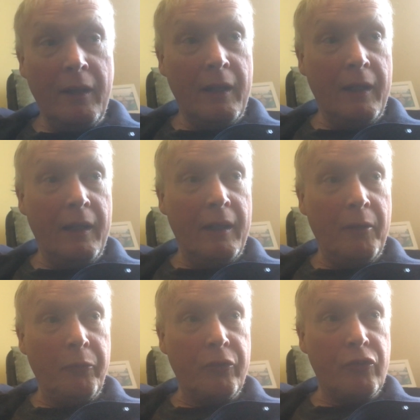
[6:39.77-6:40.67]

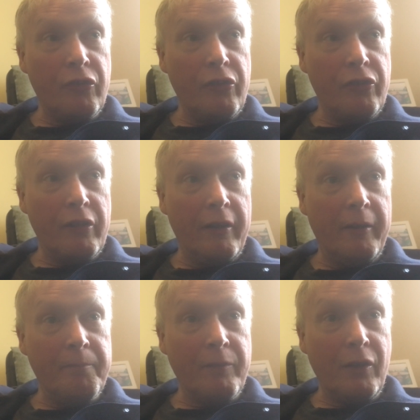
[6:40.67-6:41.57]
which is
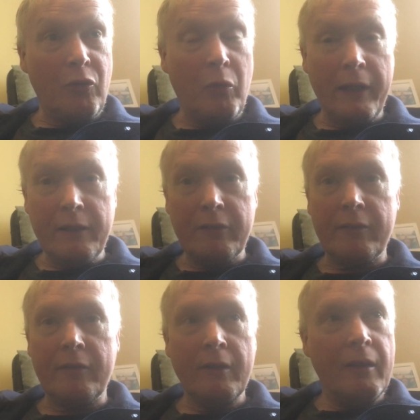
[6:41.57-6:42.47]

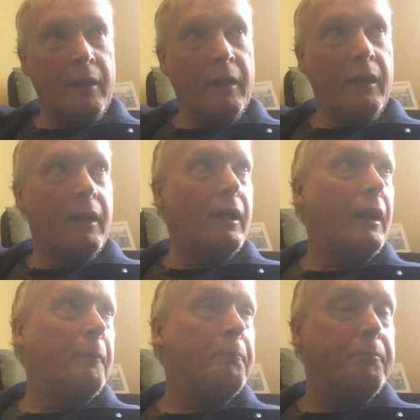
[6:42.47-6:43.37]
quite
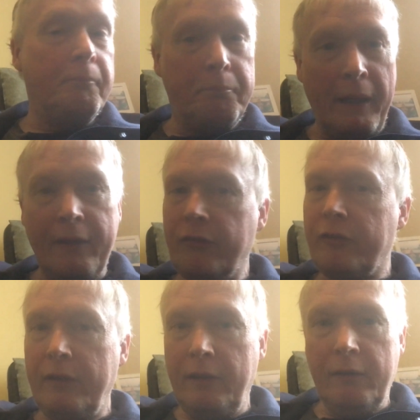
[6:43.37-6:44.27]
a
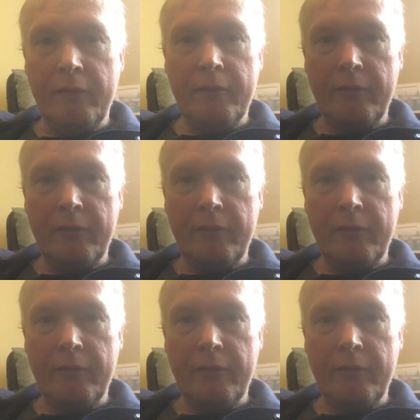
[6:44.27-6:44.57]
bassy